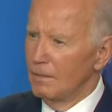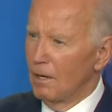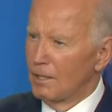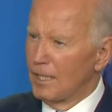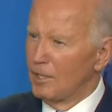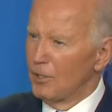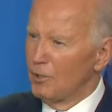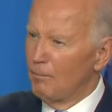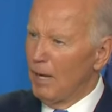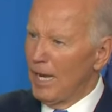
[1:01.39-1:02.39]
are
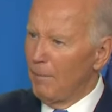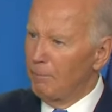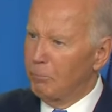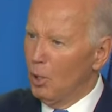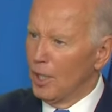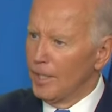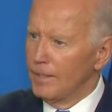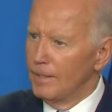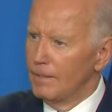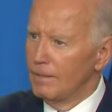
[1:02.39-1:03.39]
killed by a bullet
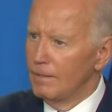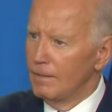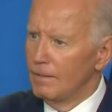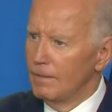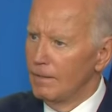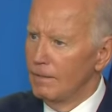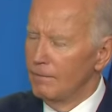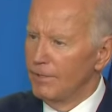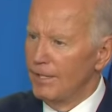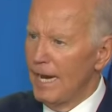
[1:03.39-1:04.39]

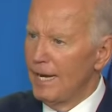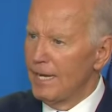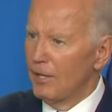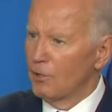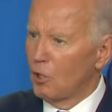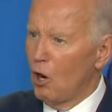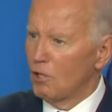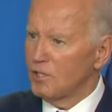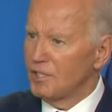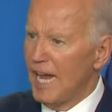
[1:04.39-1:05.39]
than any other
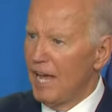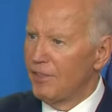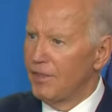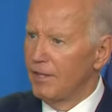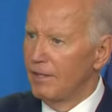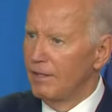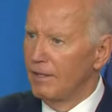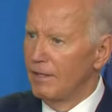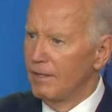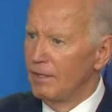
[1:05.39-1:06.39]
cause of death
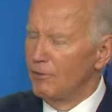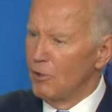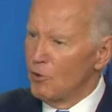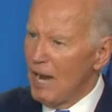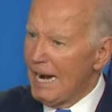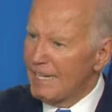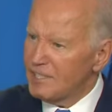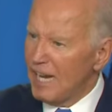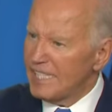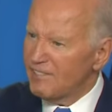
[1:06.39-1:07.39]
the United
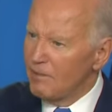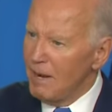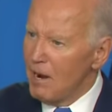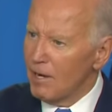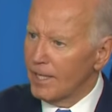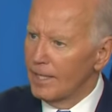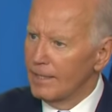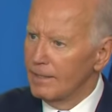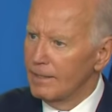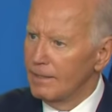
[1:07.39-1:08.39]
States of America.
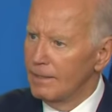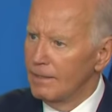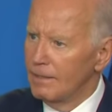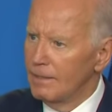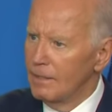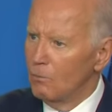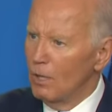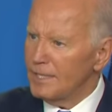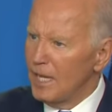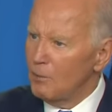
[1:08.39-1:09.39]

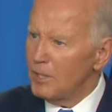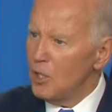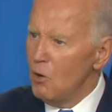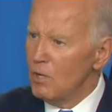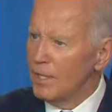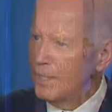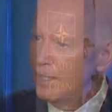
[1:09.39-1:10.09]
What the hell are we doing?